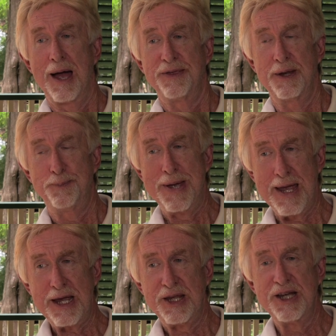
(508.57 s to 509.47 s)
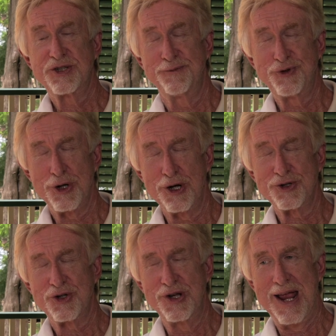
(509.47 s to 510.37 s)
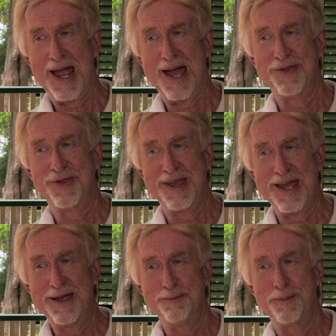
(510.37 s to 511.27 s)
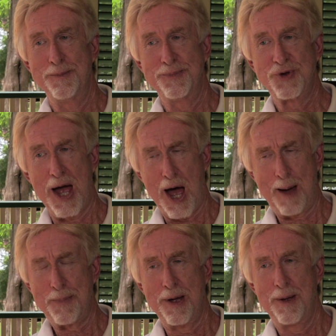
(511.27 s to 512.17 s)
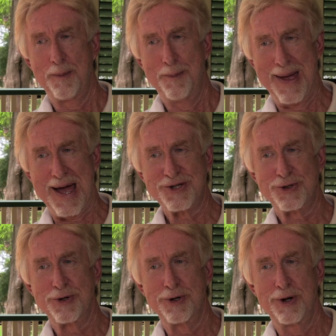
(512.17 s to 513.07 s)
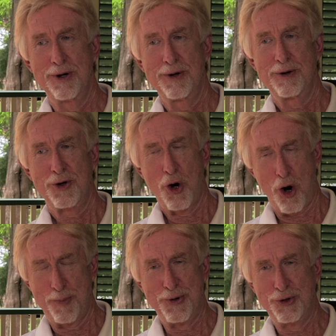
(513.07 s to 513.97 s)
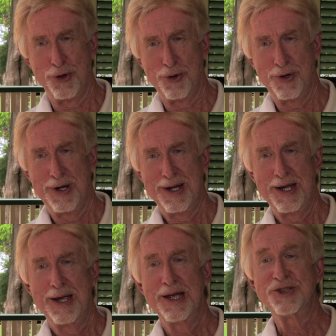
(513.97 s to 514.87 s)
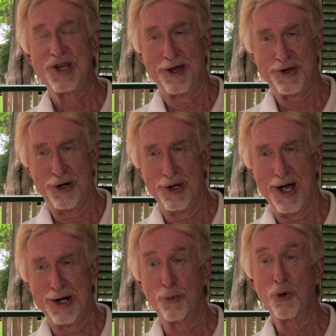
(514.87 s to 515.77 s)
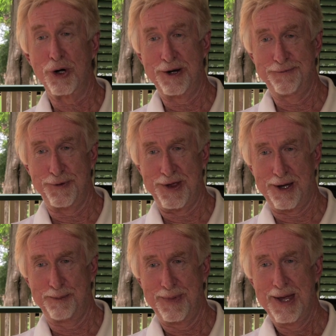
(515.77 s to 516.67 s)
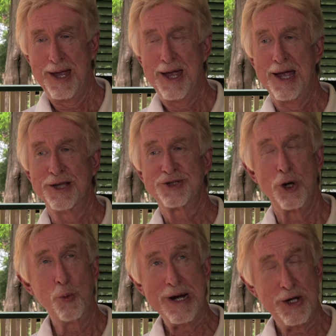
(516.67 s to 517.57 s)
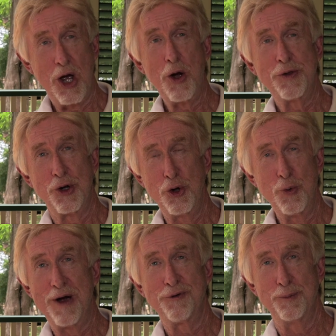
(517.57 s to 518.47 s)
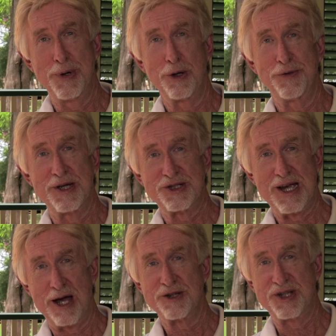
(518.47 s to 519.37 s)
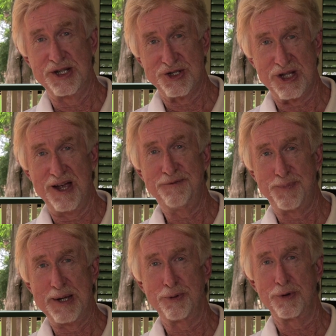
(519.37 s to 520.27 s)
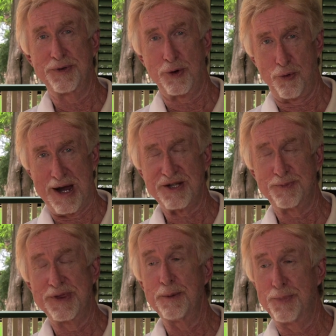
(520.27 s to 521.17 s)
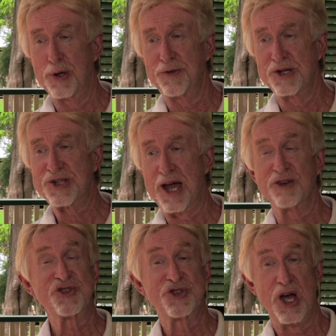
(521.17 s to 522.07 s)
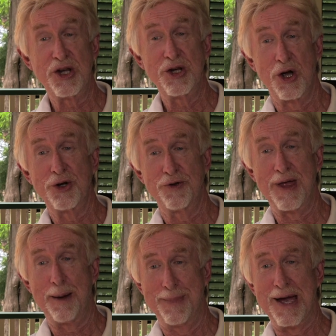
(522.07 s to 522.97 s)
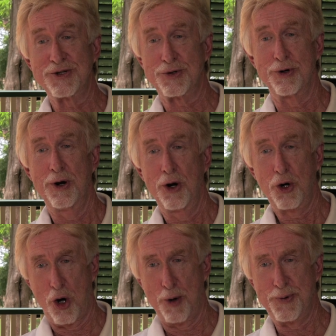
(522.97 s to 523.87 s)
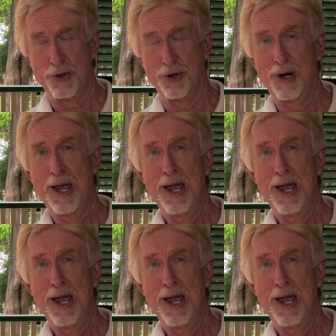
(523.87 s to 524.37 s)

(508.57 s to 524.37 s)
The Pinckneys of Charleston had the top master carpenter in South Carolina working for them. And so we know that whoever built this house, the enslaved people, the craftsmen that built this house, studied under that master carpenter.